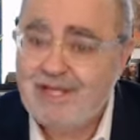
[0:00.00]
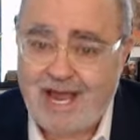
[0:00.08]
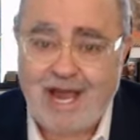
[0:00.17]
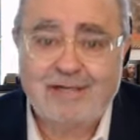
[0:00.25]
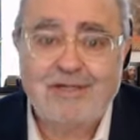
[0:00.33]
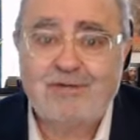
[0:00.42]

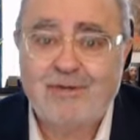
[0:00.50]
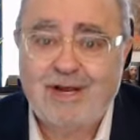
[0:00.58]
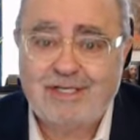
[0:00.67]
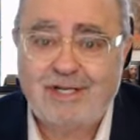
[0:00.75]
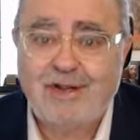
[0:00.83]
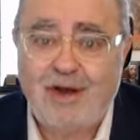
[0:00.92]
Actus
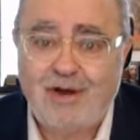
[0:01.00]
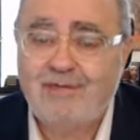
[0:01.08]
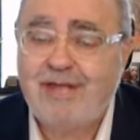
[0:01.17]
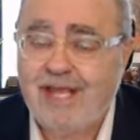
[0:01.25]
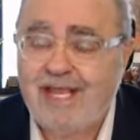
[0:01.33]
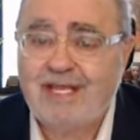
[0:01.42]
reus
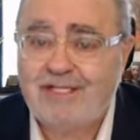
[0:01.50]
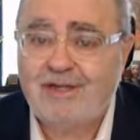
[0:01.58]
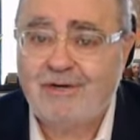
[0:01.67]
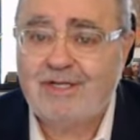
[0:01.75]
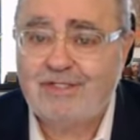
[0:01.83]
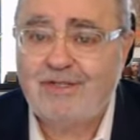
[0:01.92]
alone can
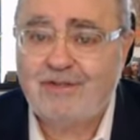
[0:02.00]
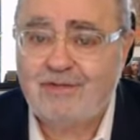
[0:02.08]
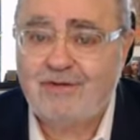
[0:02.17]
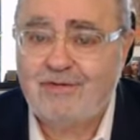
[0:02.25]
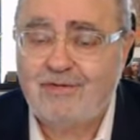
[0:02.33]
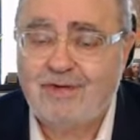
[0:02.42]

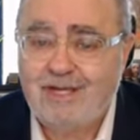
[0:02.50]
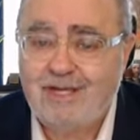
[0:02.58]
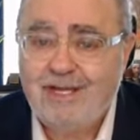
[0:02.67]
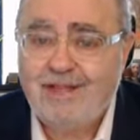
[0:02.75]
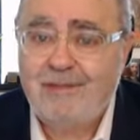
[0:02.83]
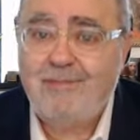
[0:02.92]
constitute
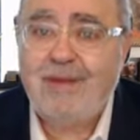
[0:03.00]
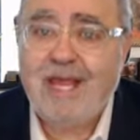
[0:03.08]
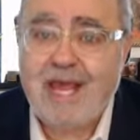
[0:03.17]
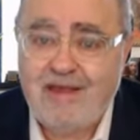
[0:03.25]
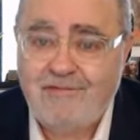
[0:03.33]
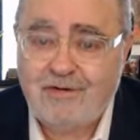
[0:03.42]
the
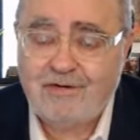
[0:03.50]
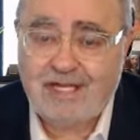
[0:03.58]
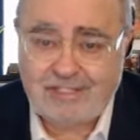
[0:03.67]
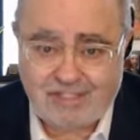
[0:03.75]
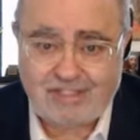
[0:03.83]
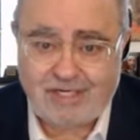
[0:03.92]
behavior
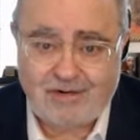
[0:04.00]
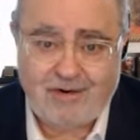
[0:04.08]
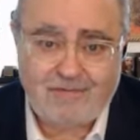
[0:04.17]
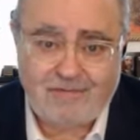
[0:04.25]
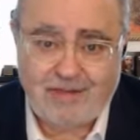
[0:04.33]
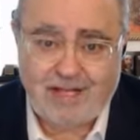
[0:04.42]

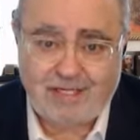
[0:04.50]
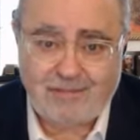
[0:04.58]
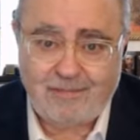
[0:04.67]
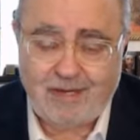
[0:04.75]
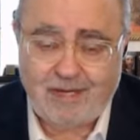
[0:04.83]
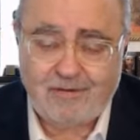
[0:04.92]
necessary for that to
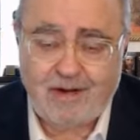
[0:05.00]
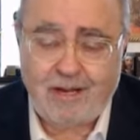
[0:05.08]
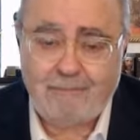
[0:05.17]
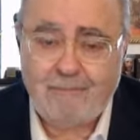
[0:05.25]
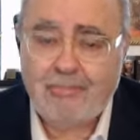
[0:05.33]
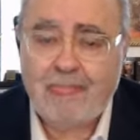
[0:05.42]
be a
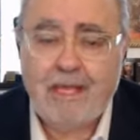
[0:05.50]
crime.